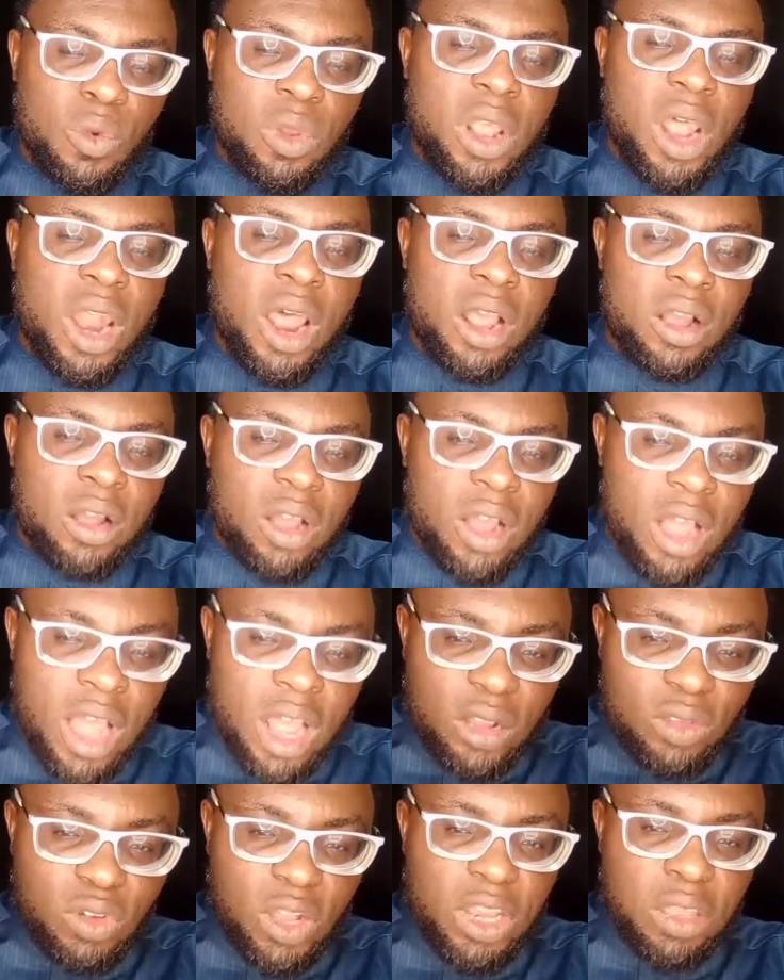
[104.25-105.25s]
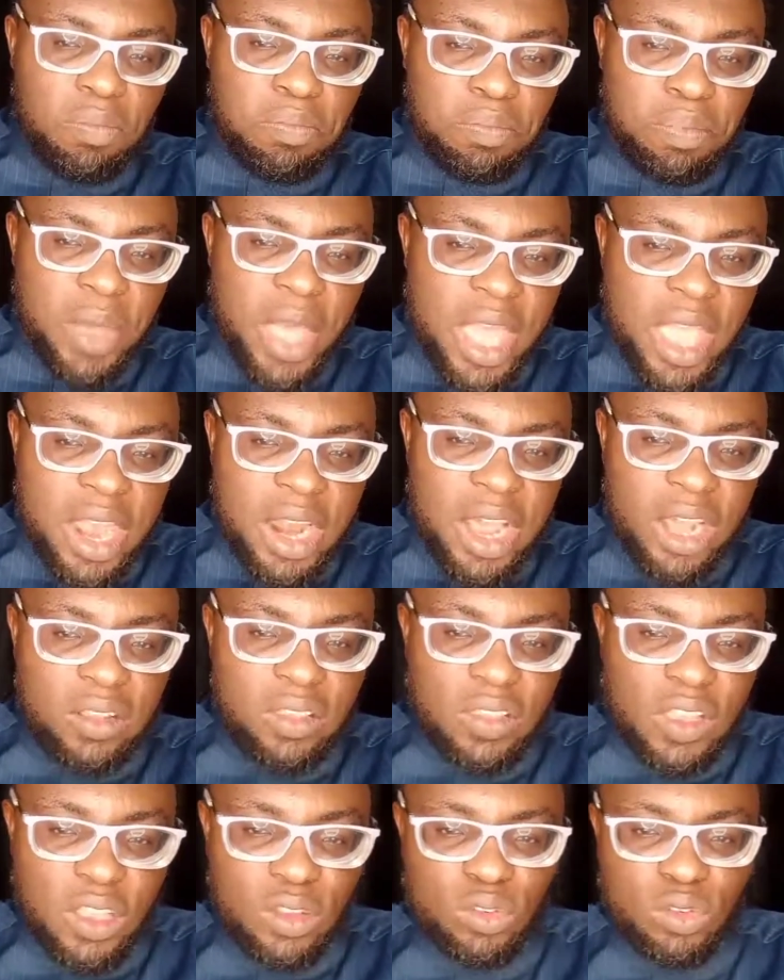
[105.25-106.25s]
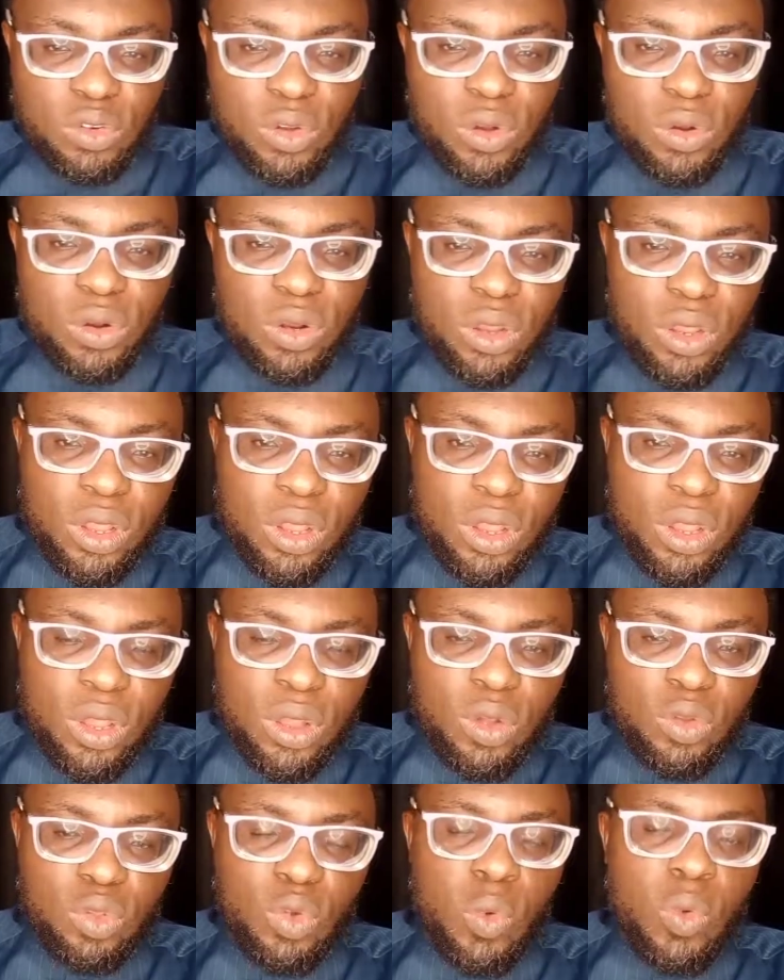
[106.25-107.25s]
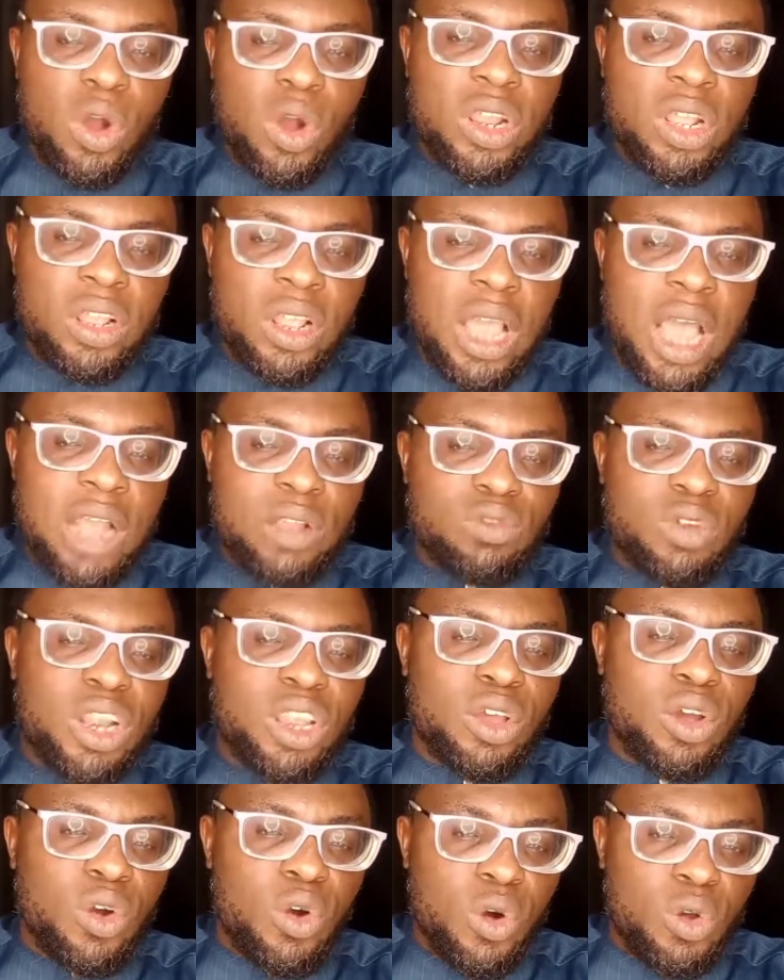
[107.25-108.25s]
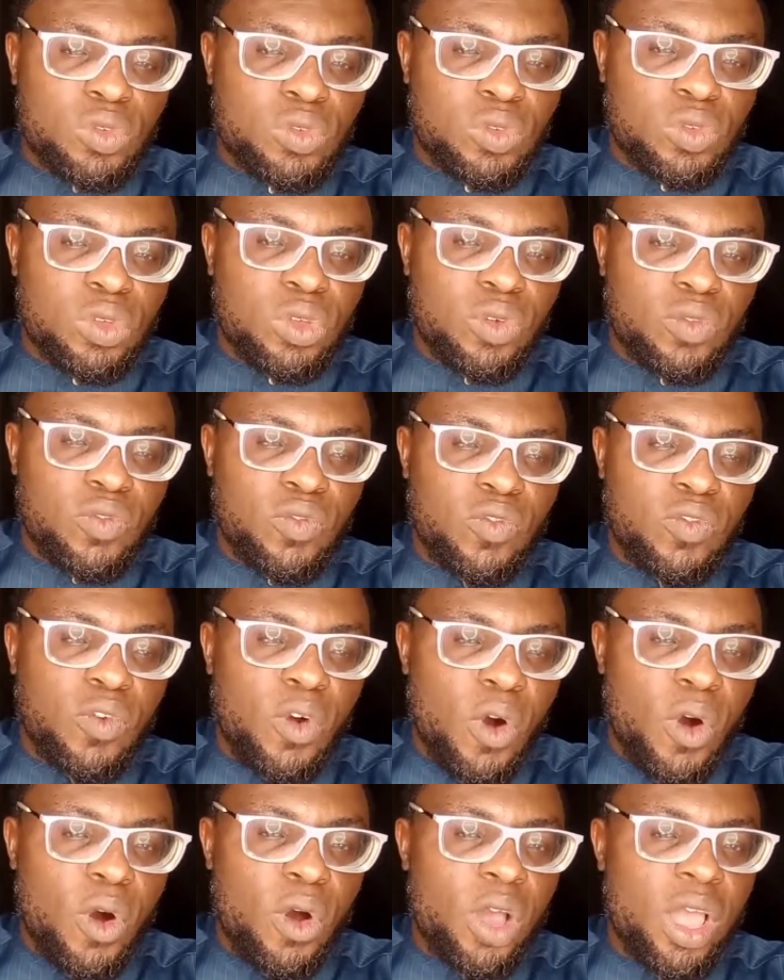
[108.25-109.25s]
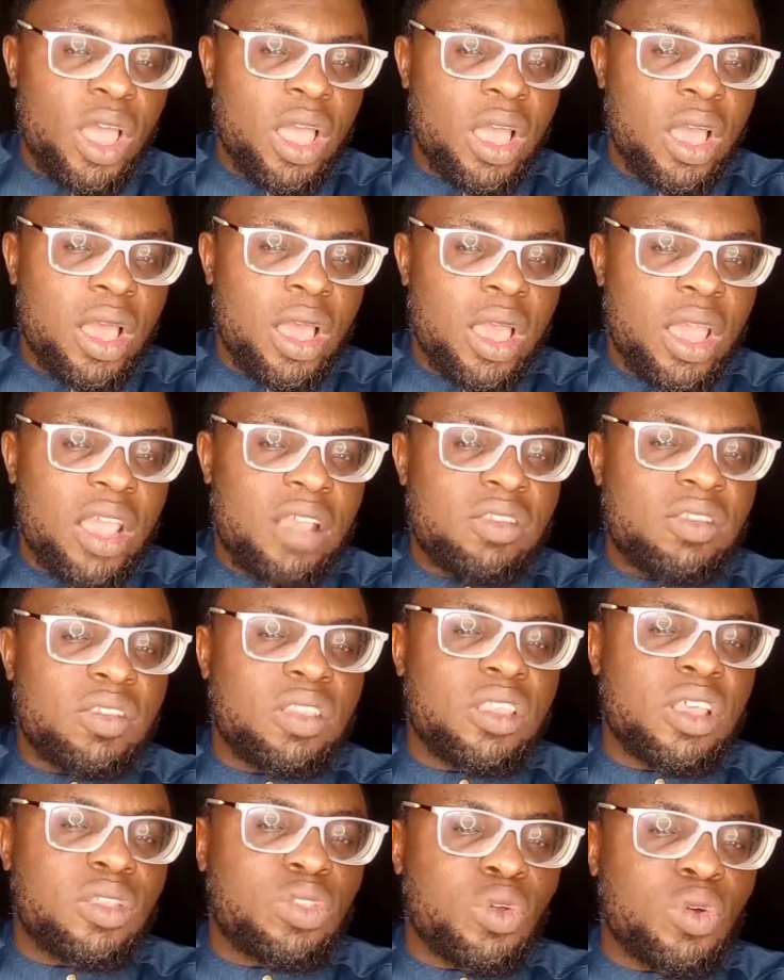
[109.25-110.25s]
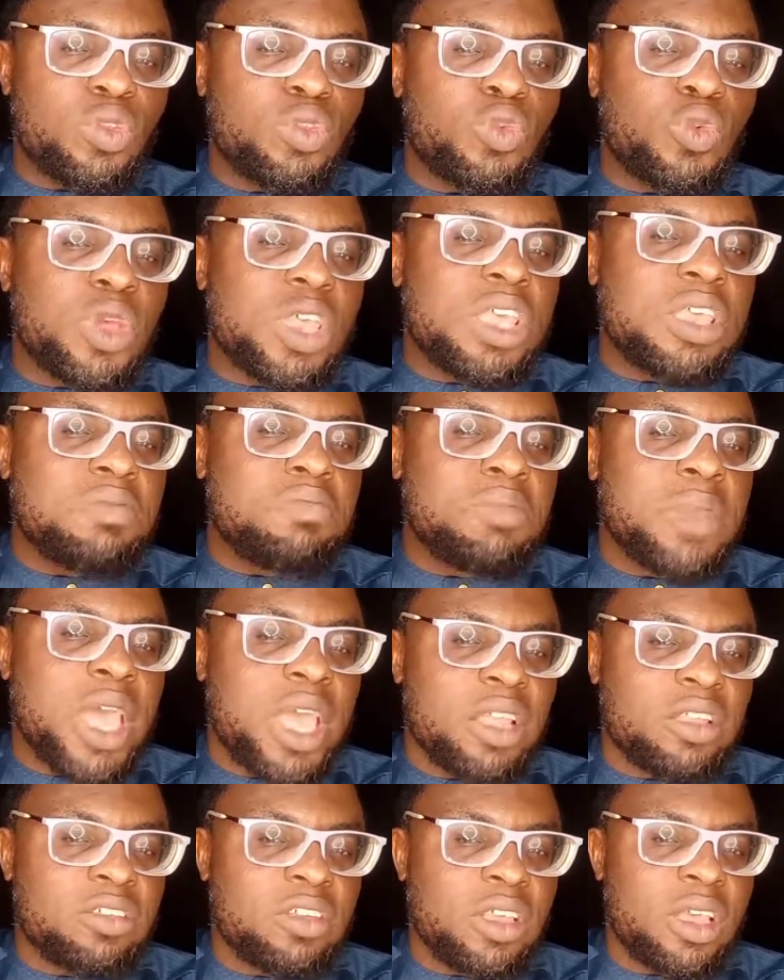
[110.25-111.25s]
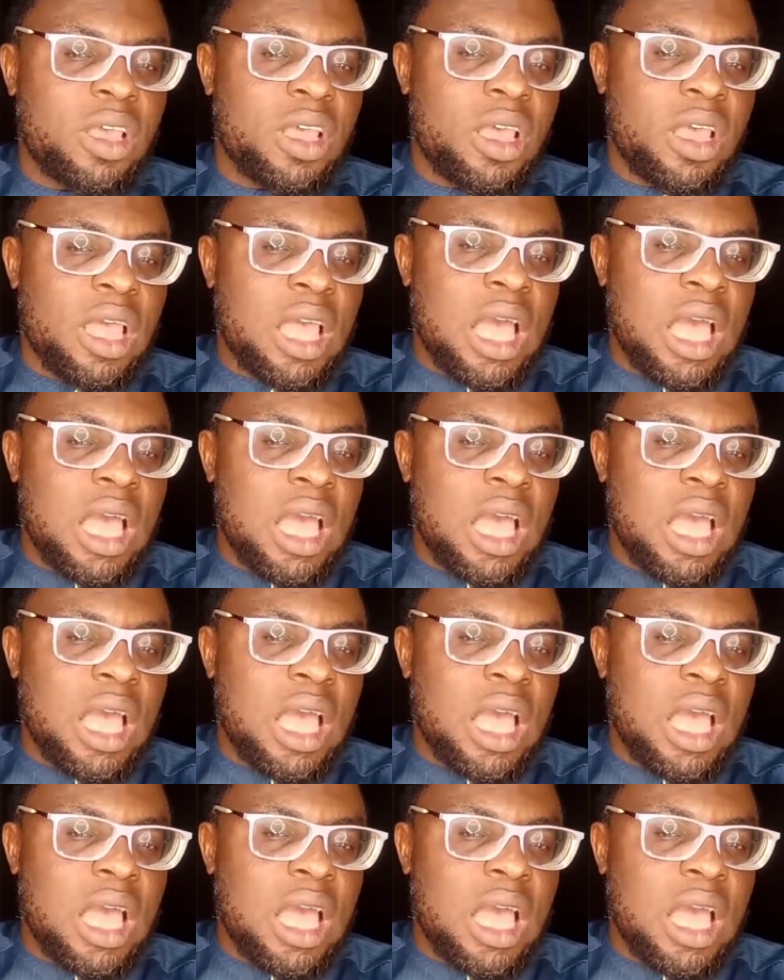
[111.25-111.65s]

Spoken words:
without actually paying attention to what it actually costs for a senator to emerge